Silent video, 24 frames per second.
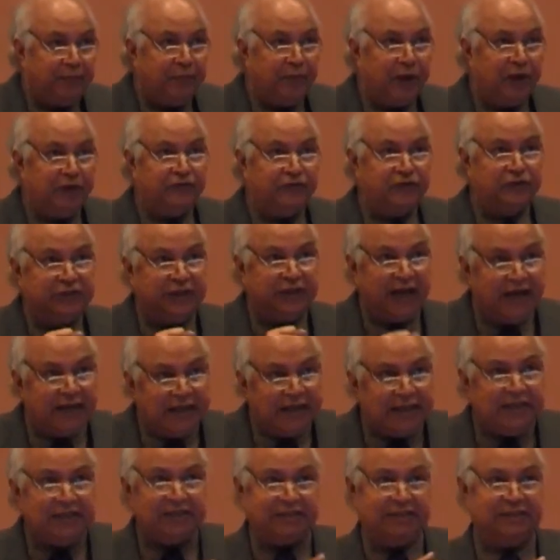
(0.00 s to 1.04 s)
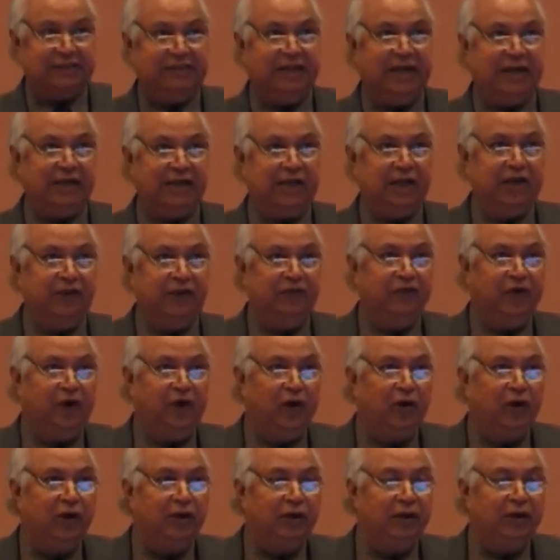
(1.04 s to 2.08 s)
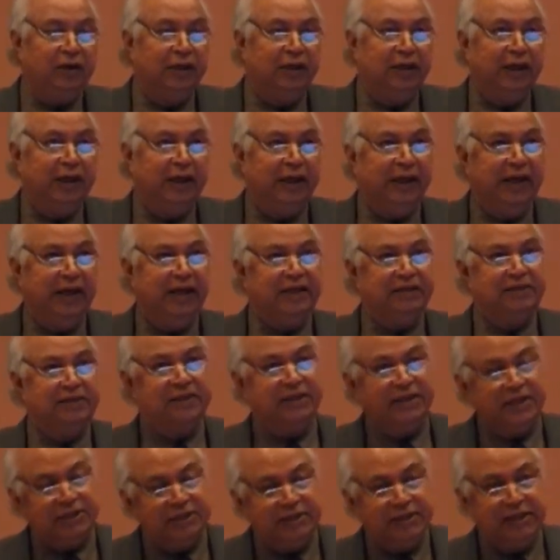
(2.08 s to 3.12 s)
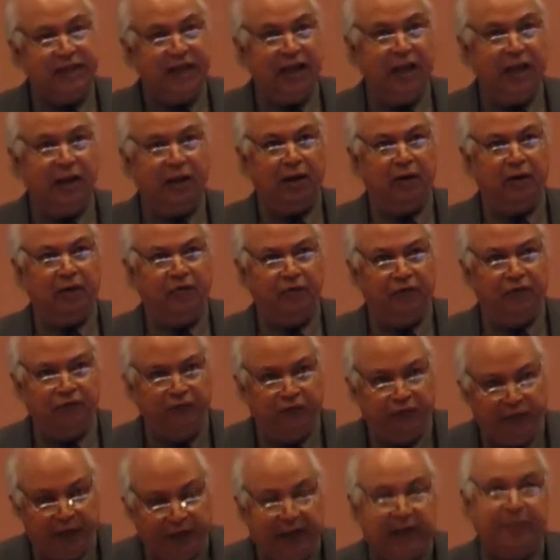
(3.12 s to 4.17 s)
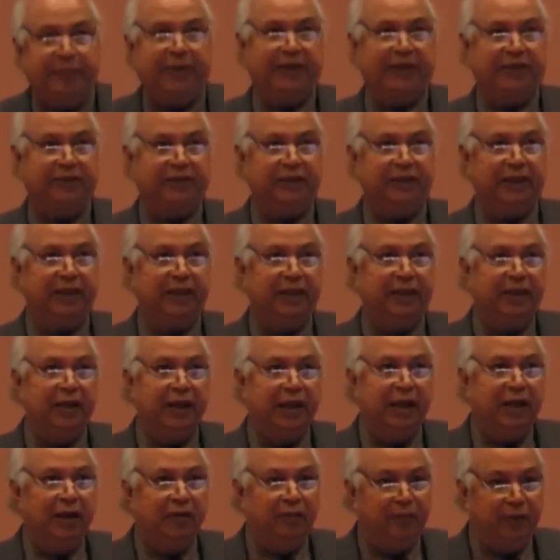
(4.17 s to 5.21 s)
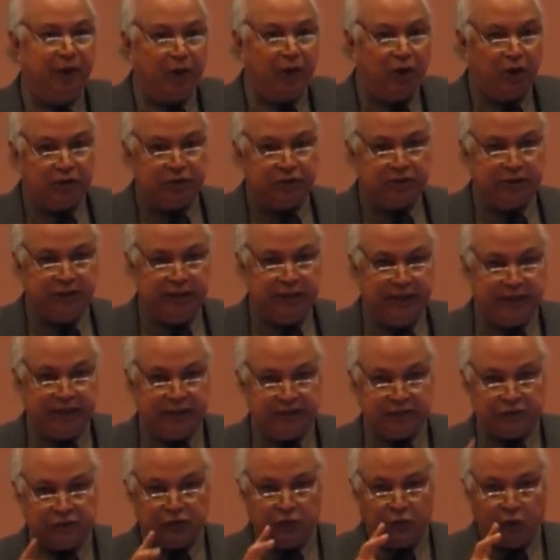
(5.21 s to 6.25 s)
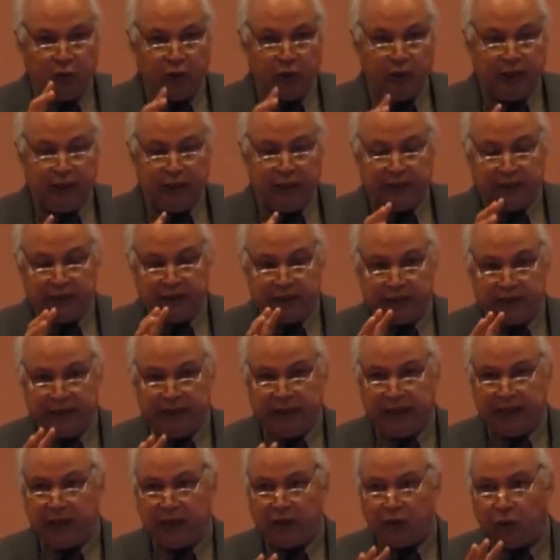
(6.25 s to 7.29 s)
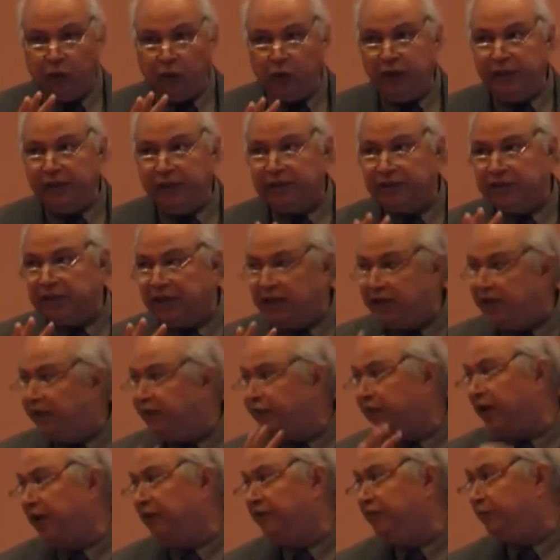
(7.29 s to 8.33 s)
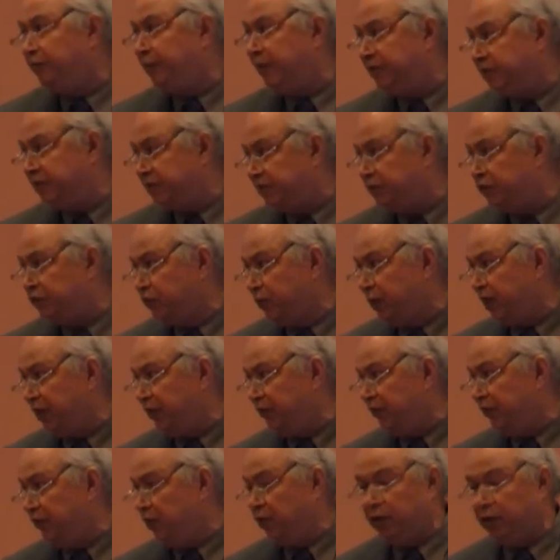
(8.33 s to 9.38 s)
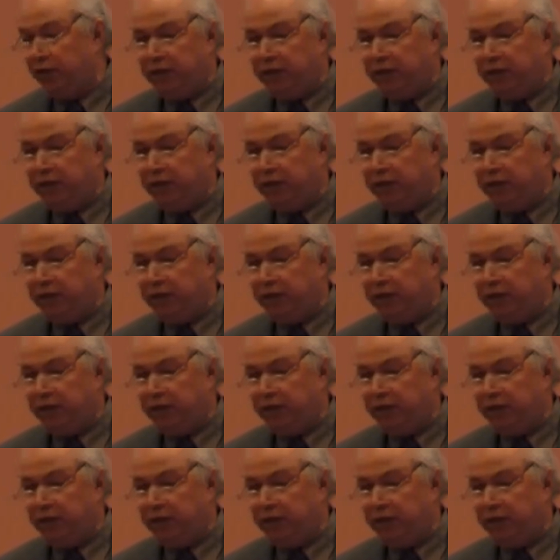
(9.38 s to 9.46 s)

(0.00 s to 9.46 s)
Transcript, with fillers: of scientists that are involved, it is still very pathetic because it is only there are only 35 persons who are involved.